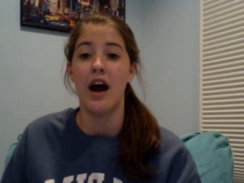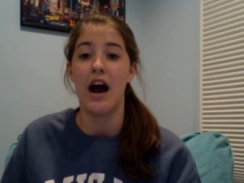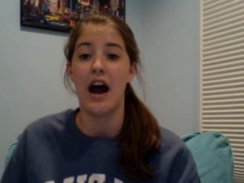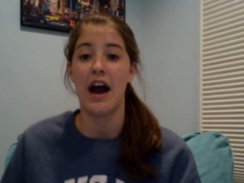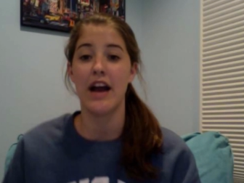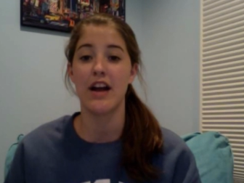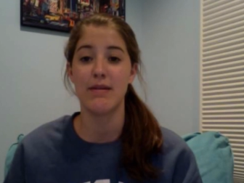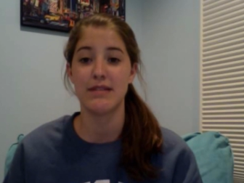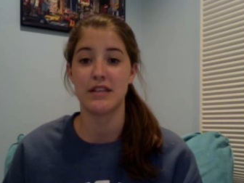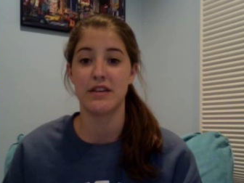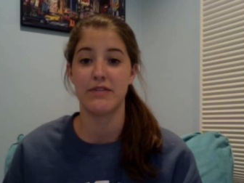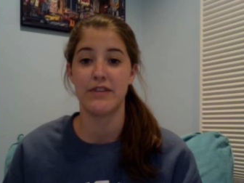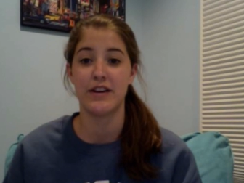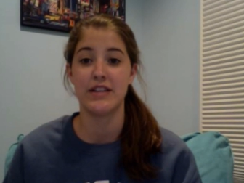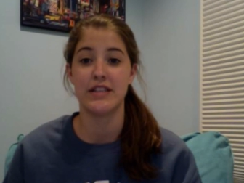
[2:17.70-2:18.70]
I call
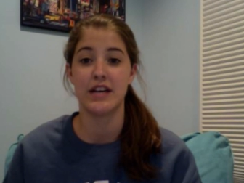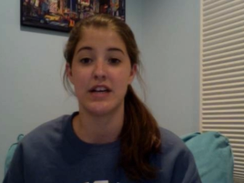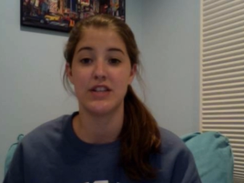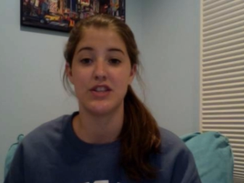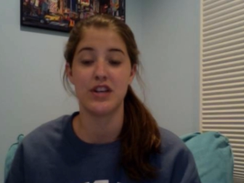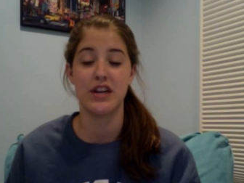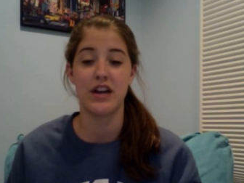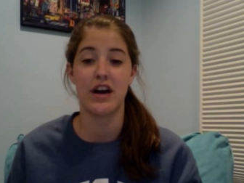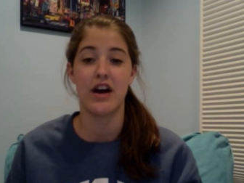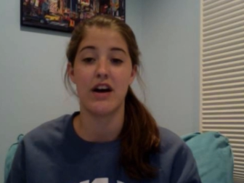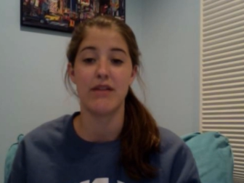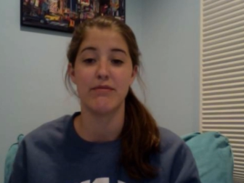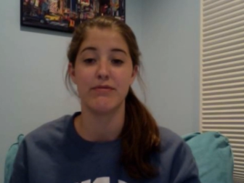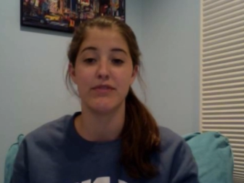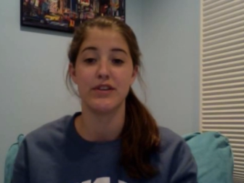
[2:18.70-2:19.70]
myself very intelligent.
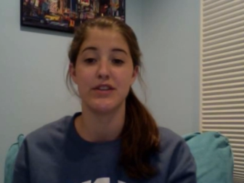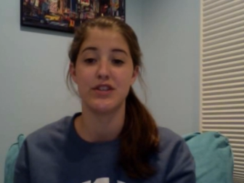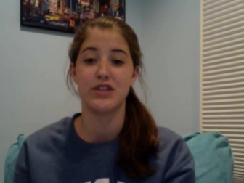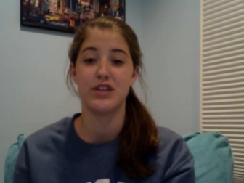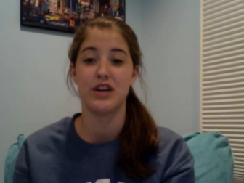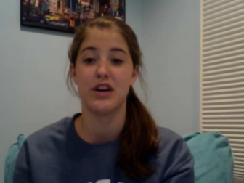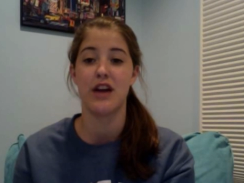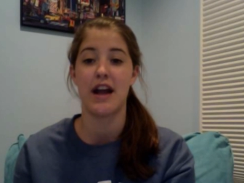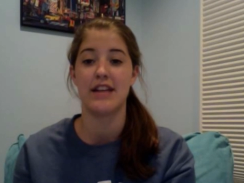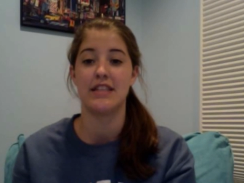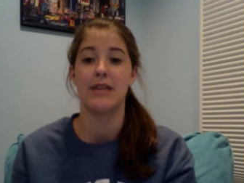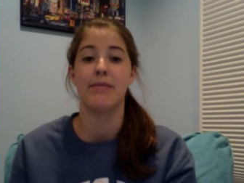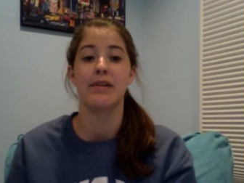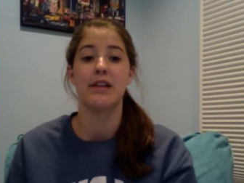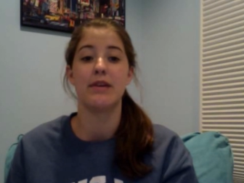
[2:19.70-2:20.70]
First year
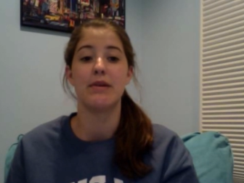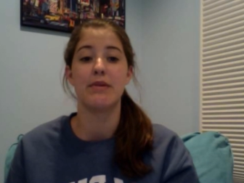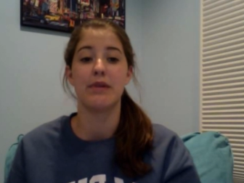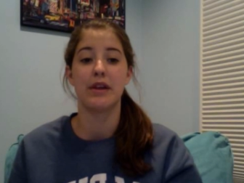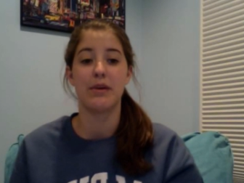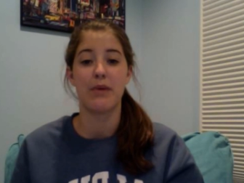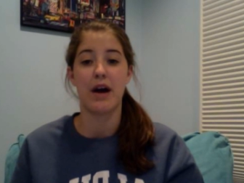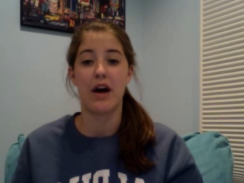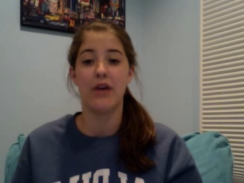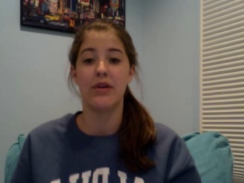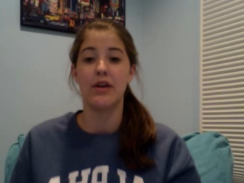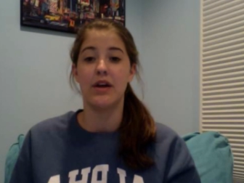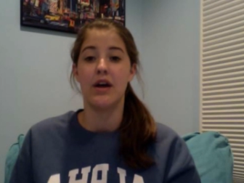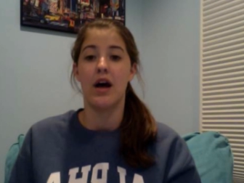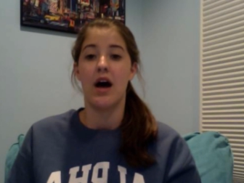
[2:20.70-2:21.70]
academically went really
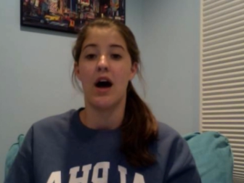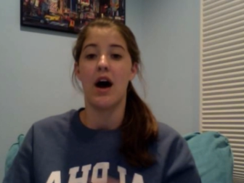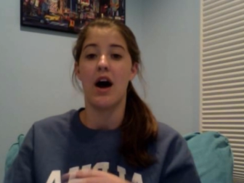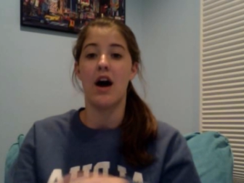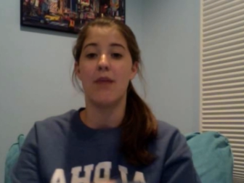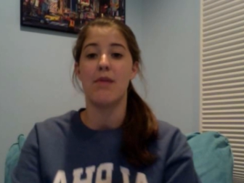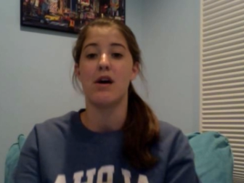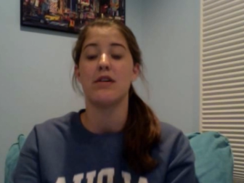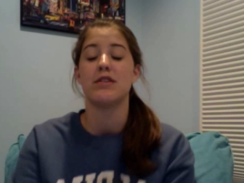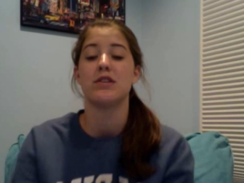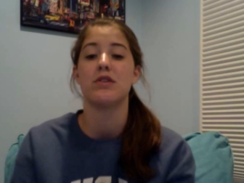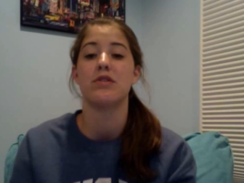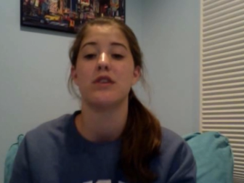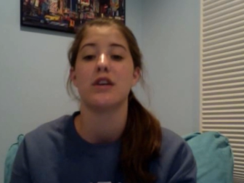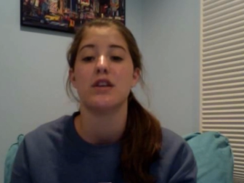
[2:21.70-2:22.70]
well.
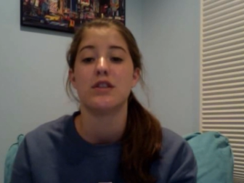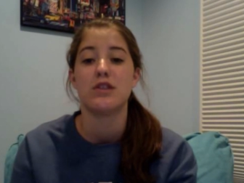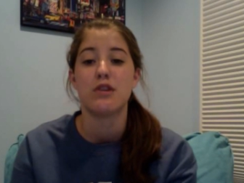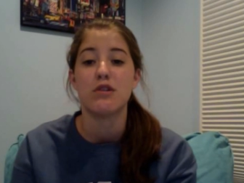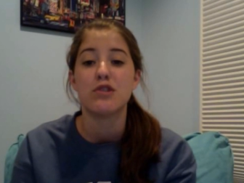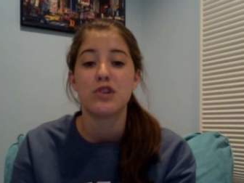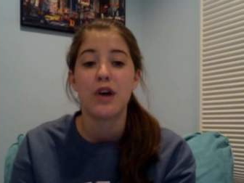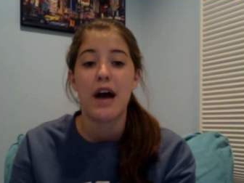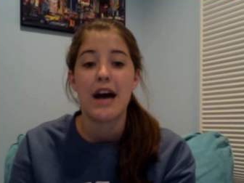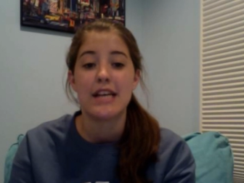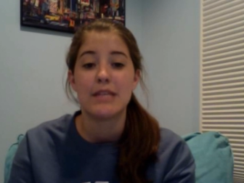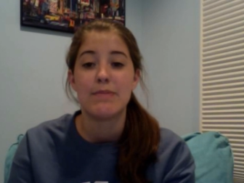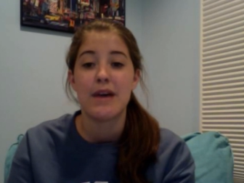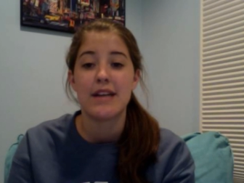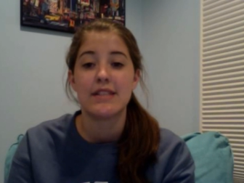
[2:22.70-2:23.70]
Also, the social
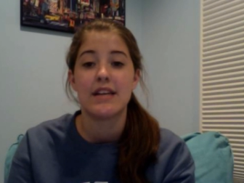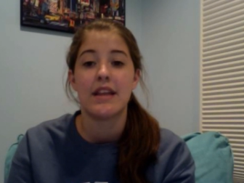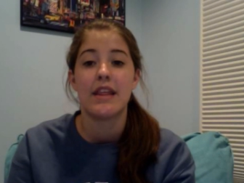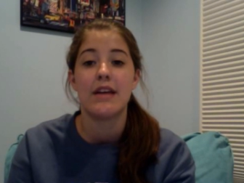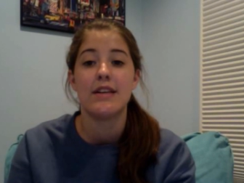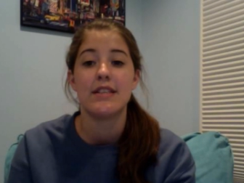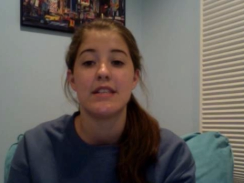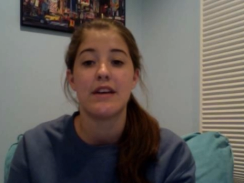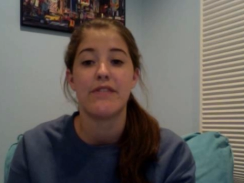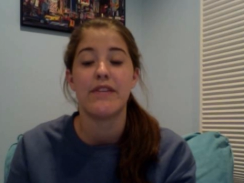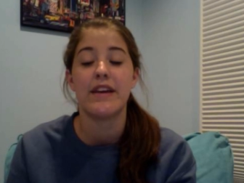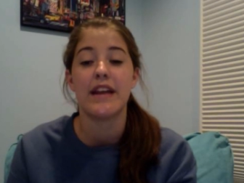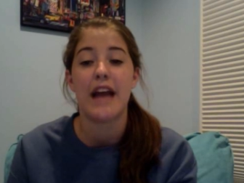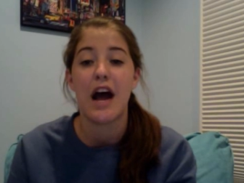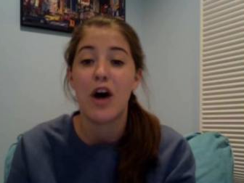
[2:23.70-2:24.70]
aspect, I think, is
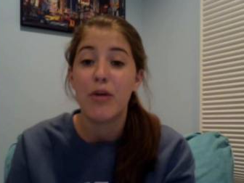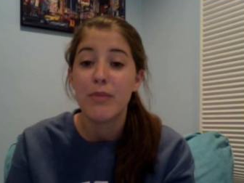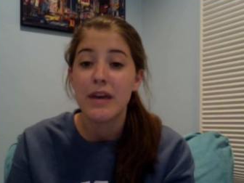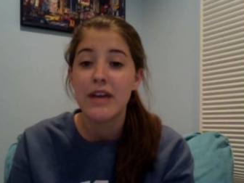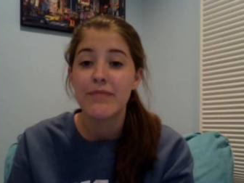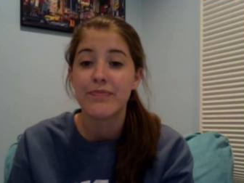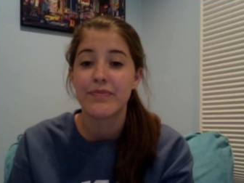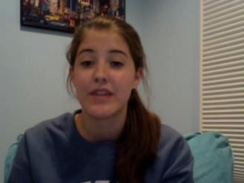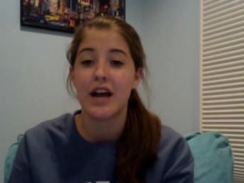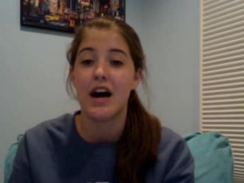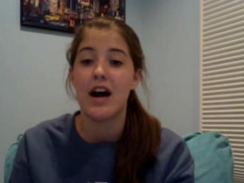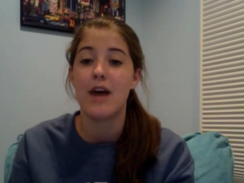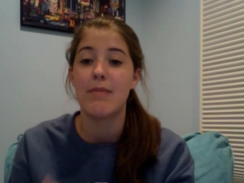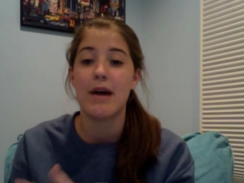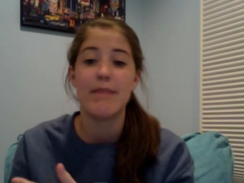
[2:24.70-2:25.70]
definitely going to help me.
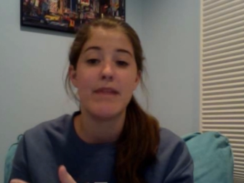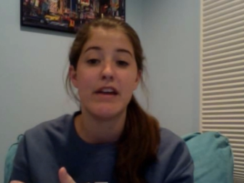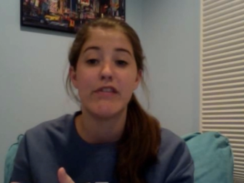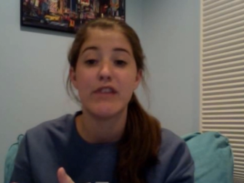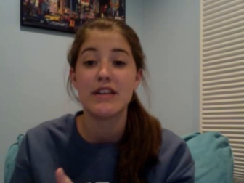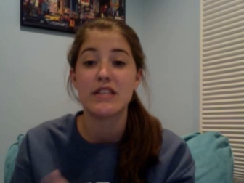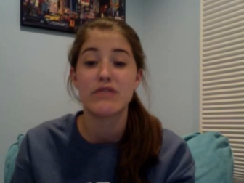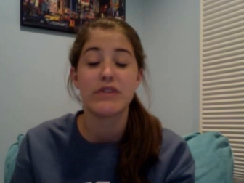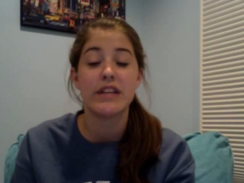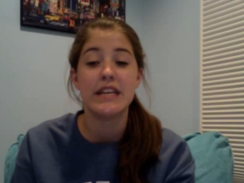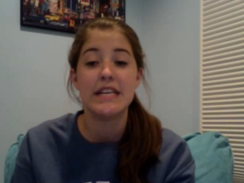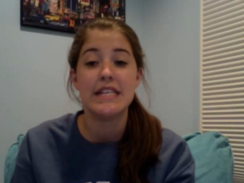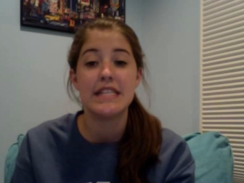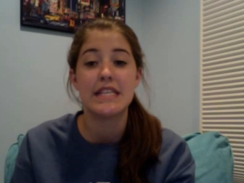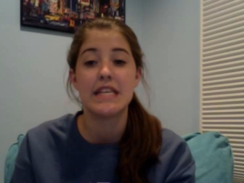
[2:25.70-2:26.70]
I make friends really
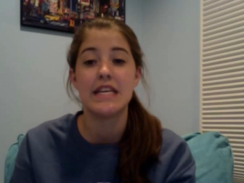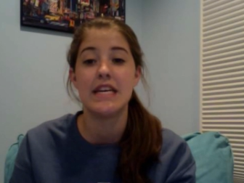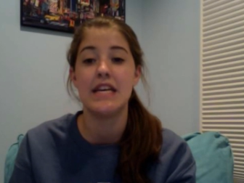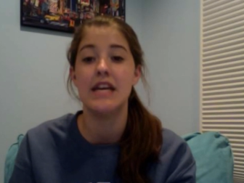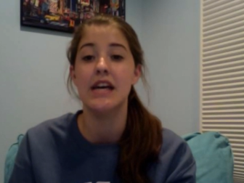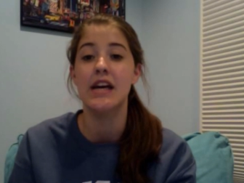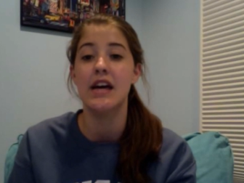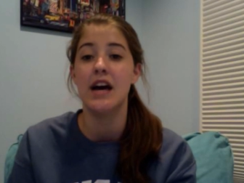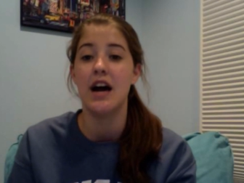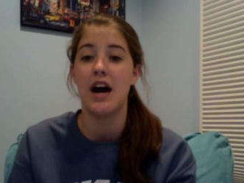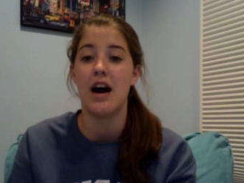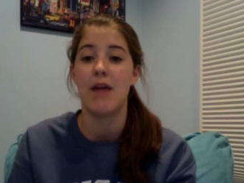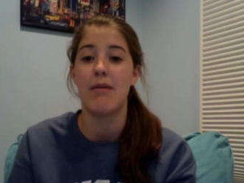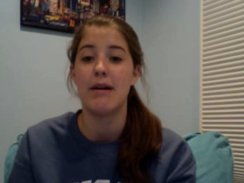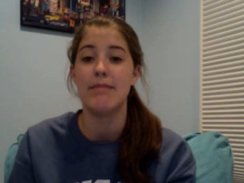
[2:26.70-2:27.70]
easily.
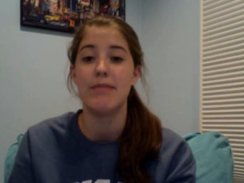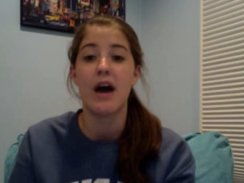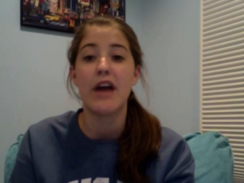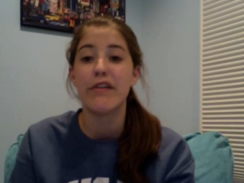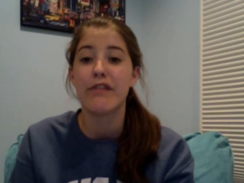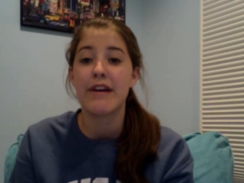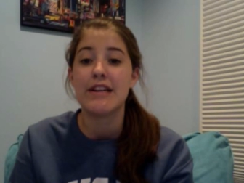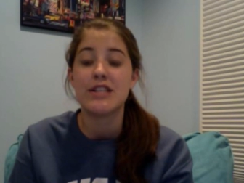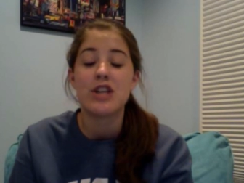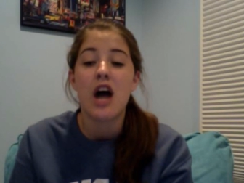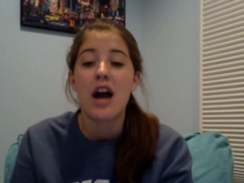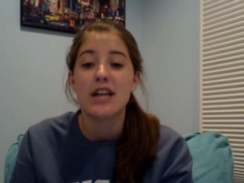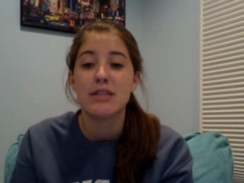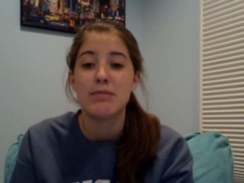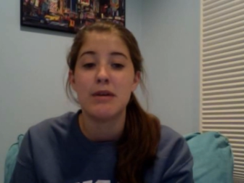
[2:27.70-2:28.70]
I'm not afraid to
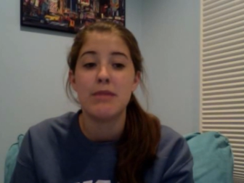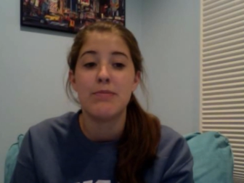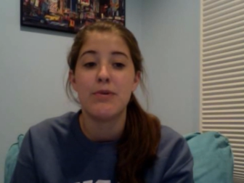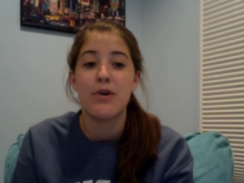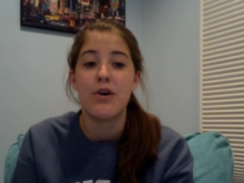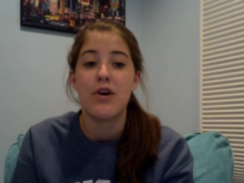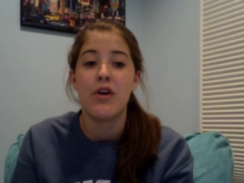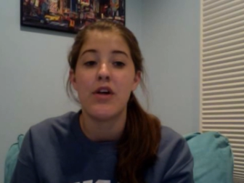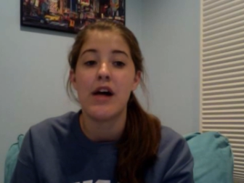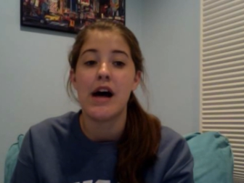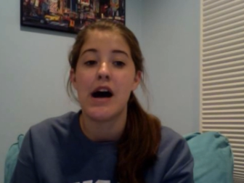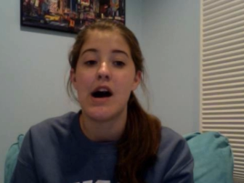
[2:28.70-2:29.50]
talk to people.